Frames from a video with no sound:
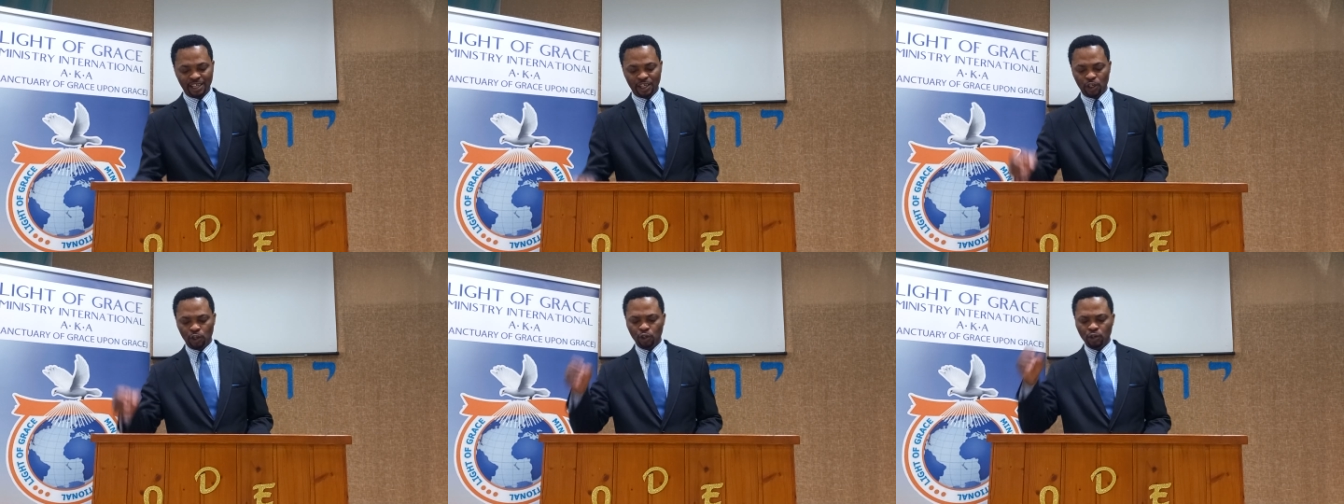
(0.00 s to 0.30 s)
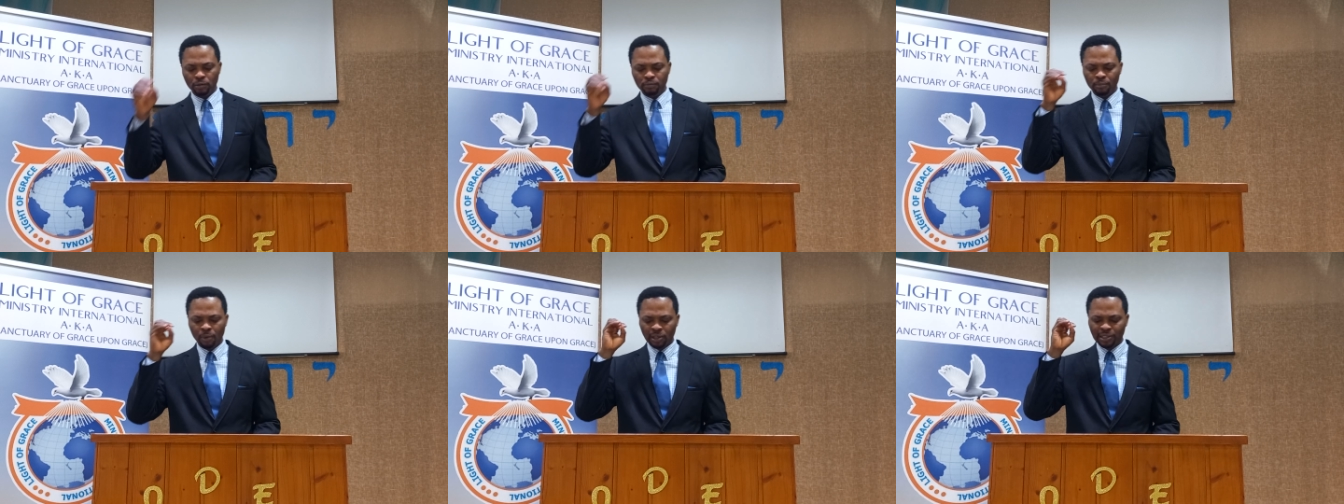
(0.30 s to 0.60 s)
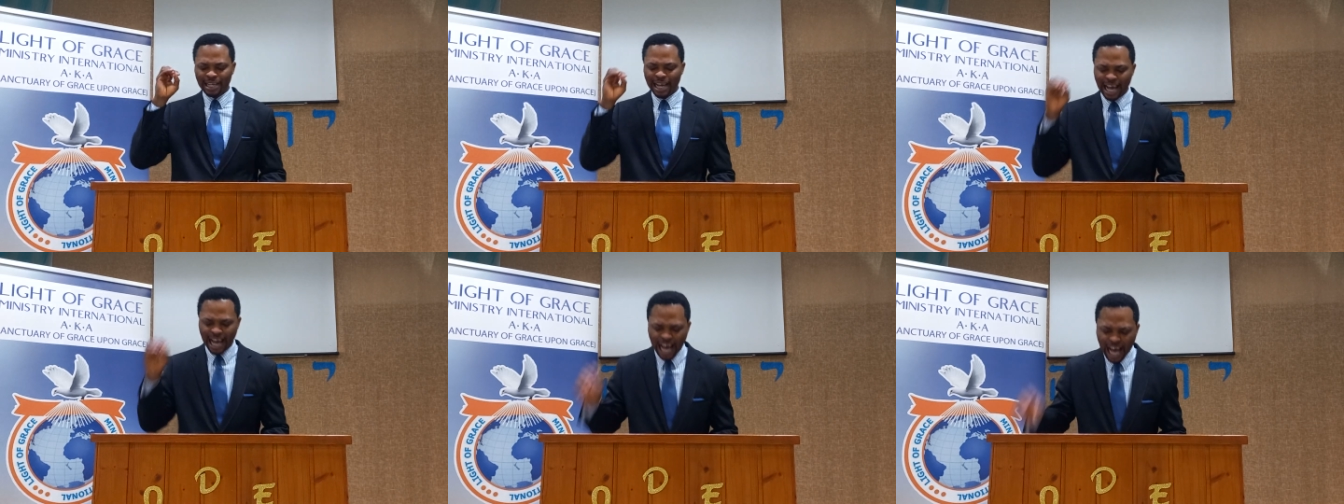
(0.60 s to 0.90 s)
You
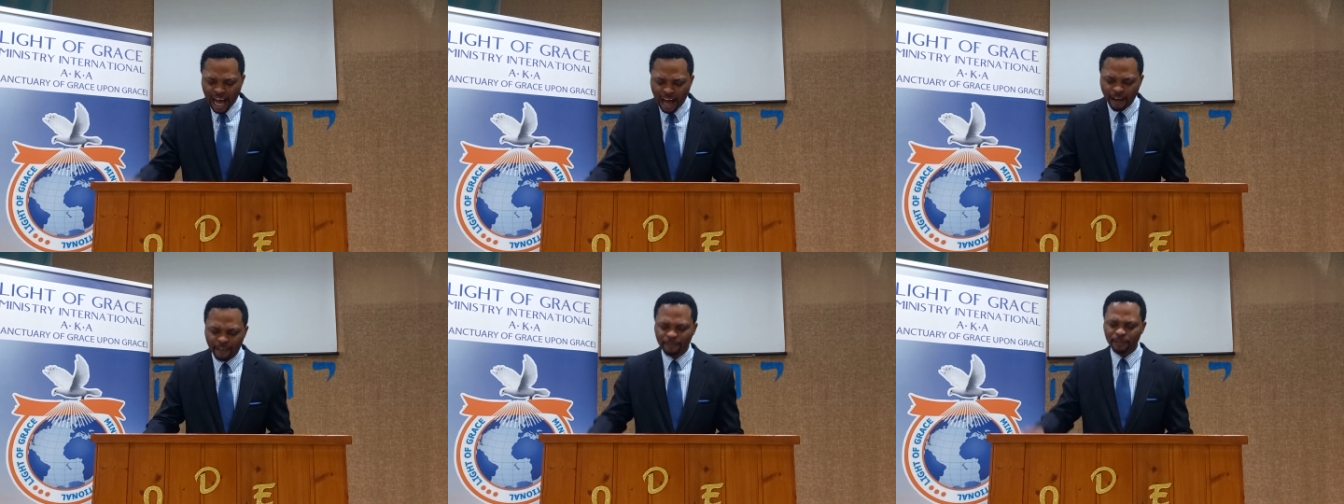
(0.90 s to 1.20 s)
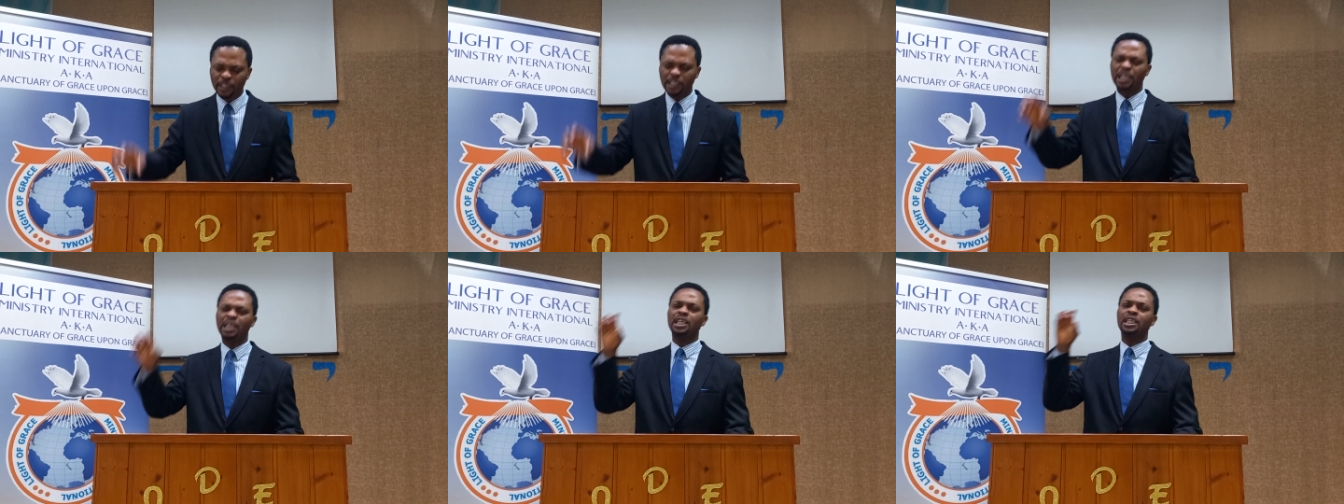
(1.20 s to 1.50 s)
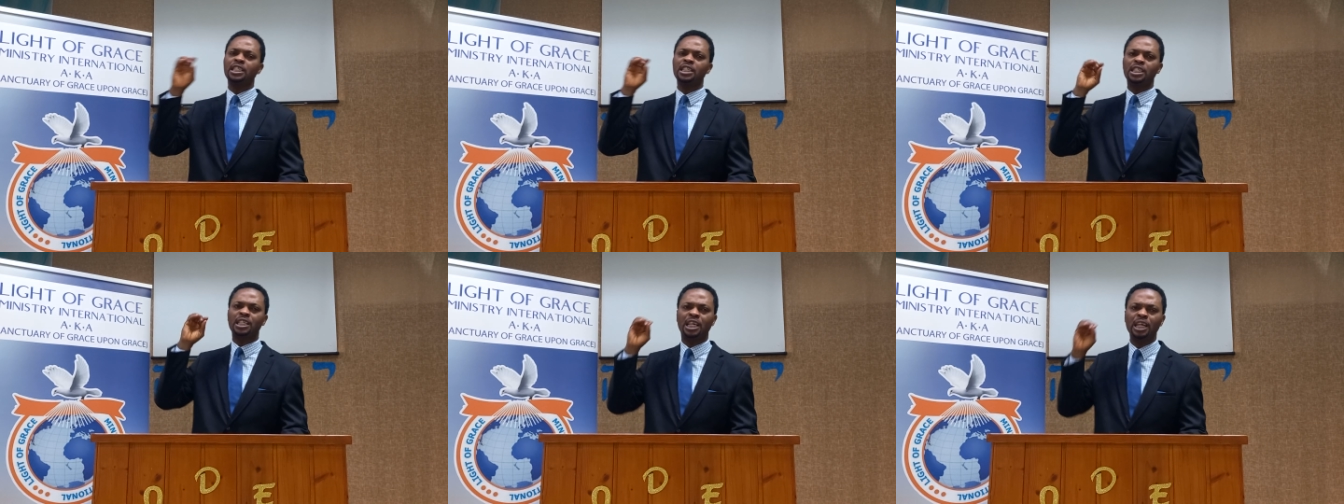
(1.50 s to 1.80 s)
must have
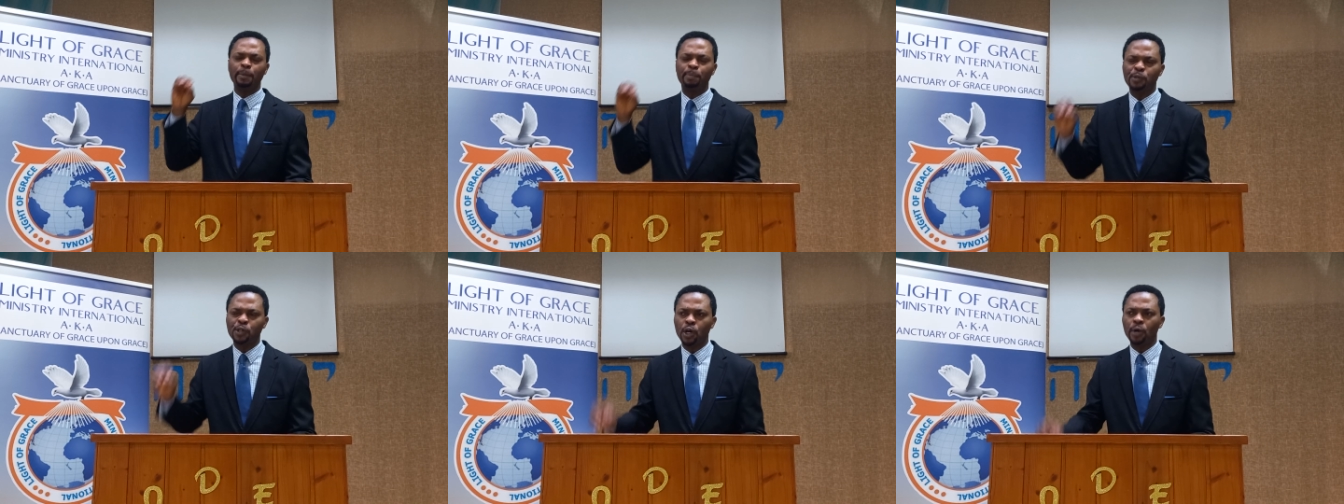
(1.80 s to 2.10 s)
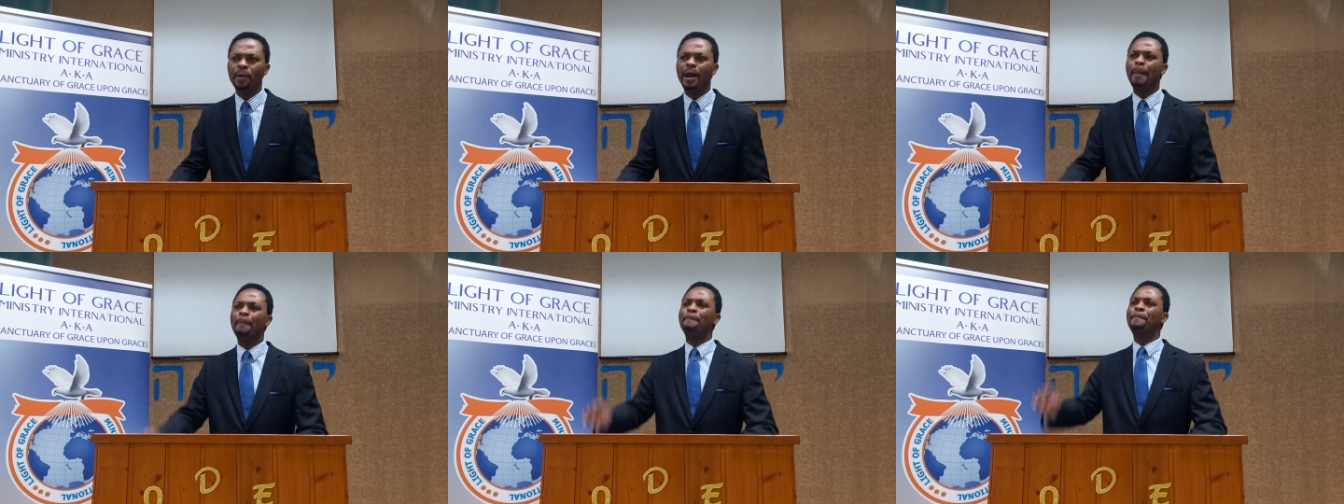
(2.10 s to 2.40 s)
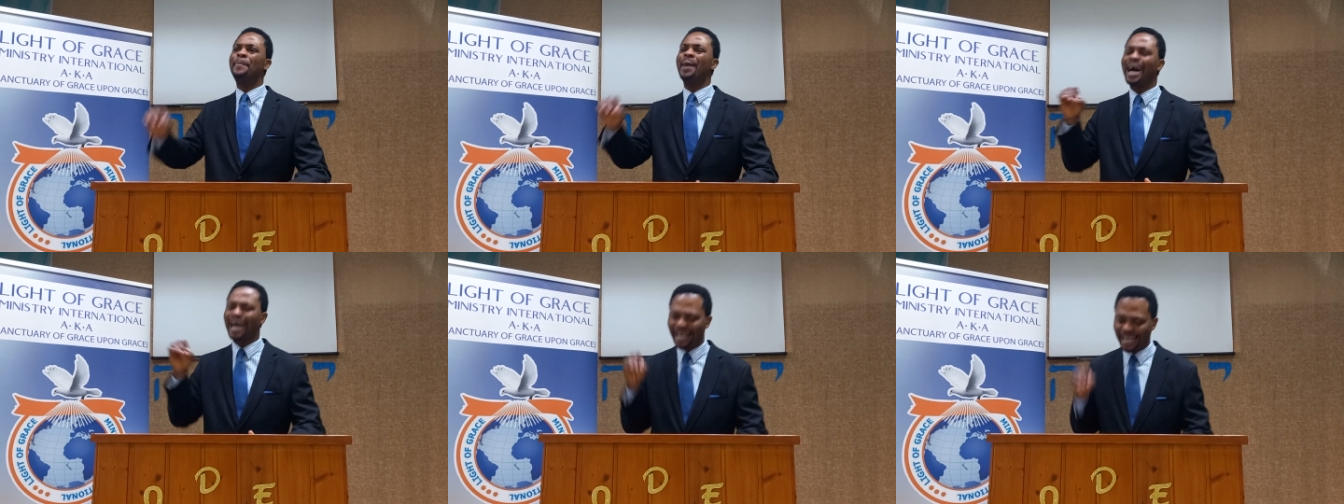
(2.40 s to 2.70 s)
scriptural
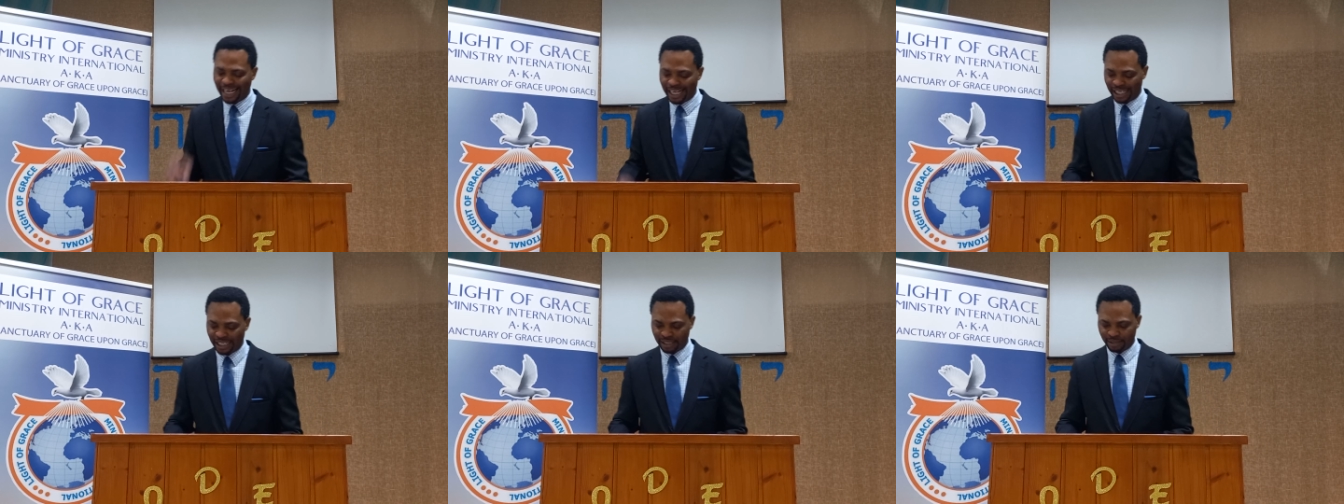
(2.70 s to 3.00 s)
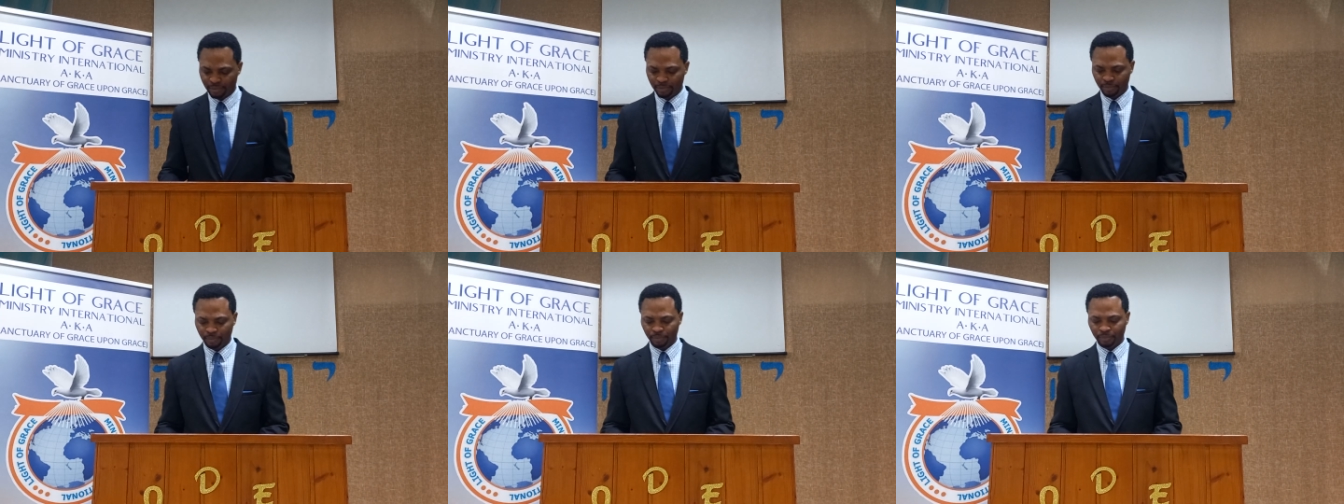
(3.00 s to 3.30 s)
backing.